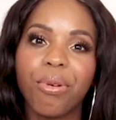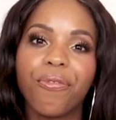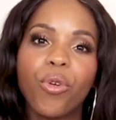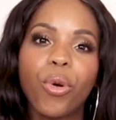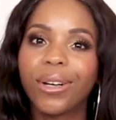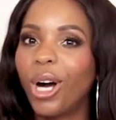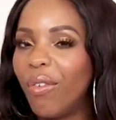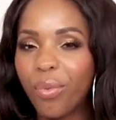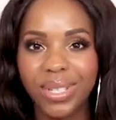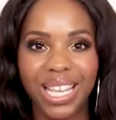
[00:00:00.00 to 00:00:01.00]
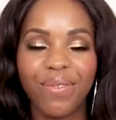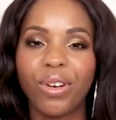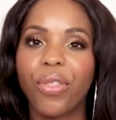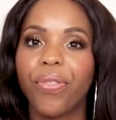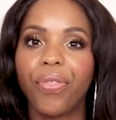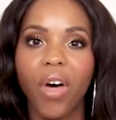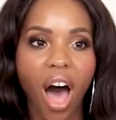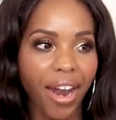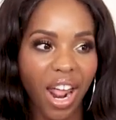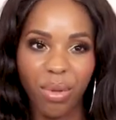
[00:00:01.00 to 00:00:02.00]
before COVID was even a
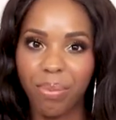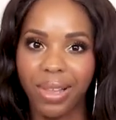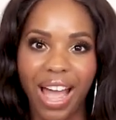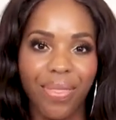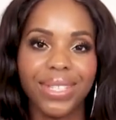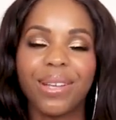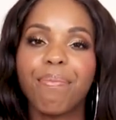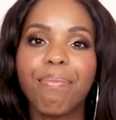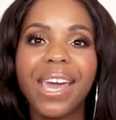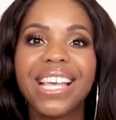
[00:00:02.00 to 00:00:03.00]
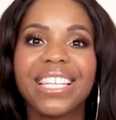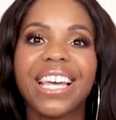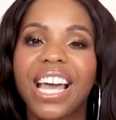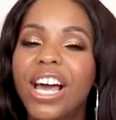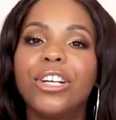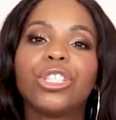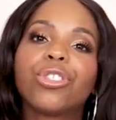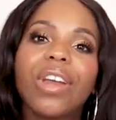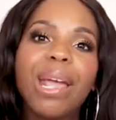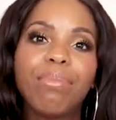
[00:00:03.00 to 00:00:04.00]
thought. And we planned this amazing
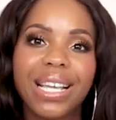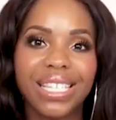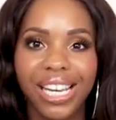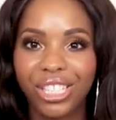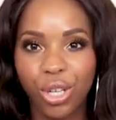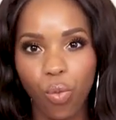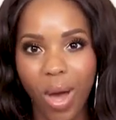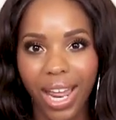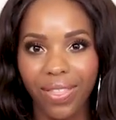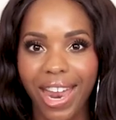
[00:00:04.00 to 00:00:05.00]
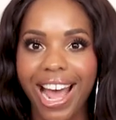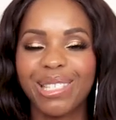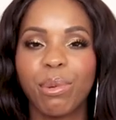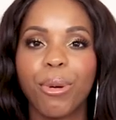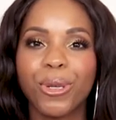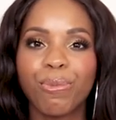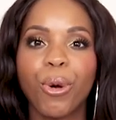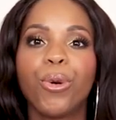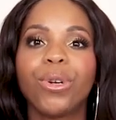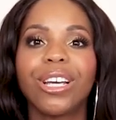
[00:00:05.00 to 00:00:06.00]
dream destination wedding that has been
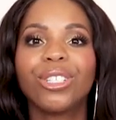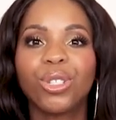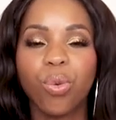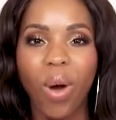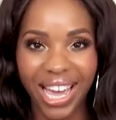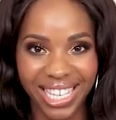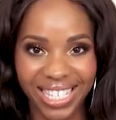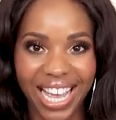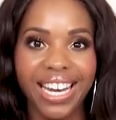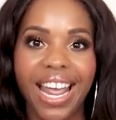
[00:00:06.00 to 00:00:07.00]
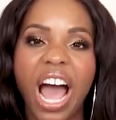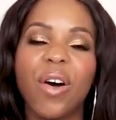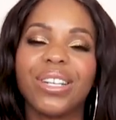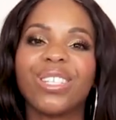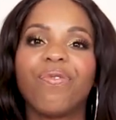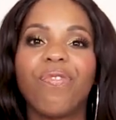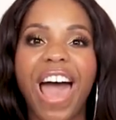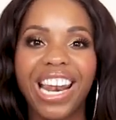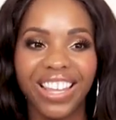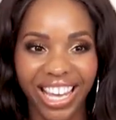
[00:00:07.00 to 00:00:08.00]
postponed twice, and now it is
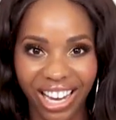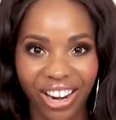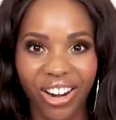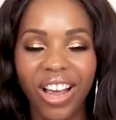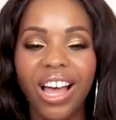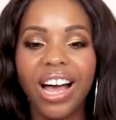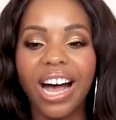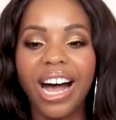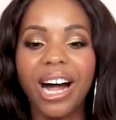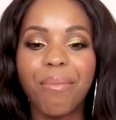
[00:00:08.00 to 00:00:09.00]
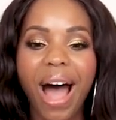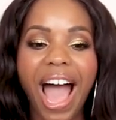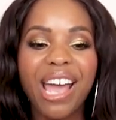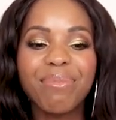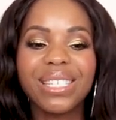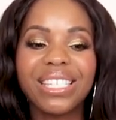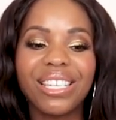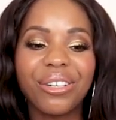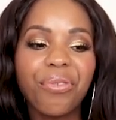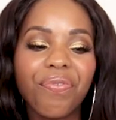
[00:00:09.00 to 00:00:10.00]
finally here. I am
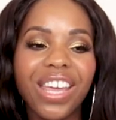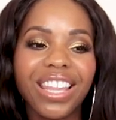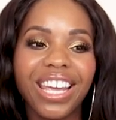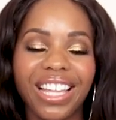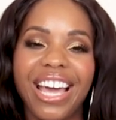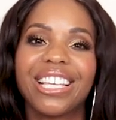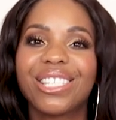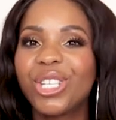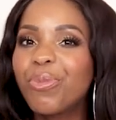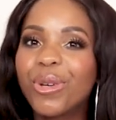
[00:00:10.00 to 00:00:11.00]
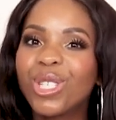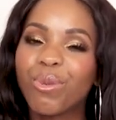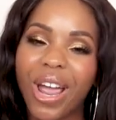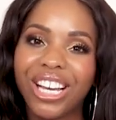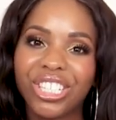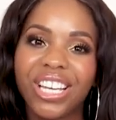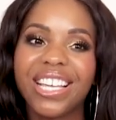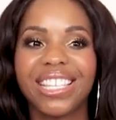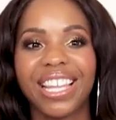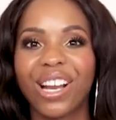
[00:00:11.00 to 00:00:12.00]
still feeling like super
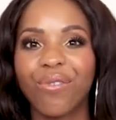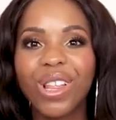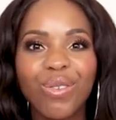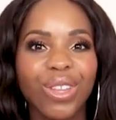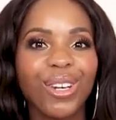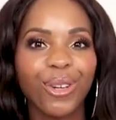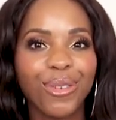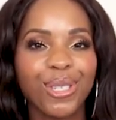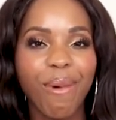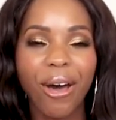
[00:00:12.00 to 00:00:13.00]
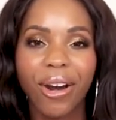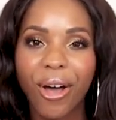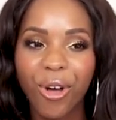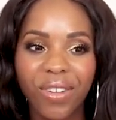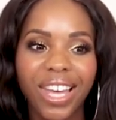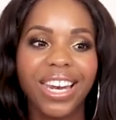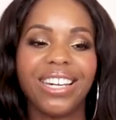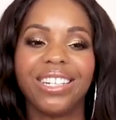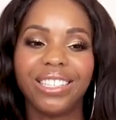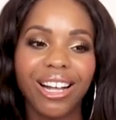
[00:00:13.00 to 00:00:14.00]
anxious and like really nervous about COVID
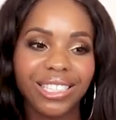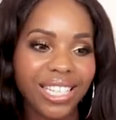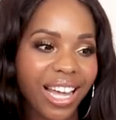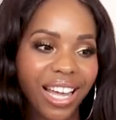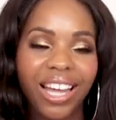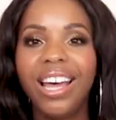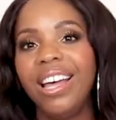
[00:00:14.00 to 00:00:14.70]
and Delta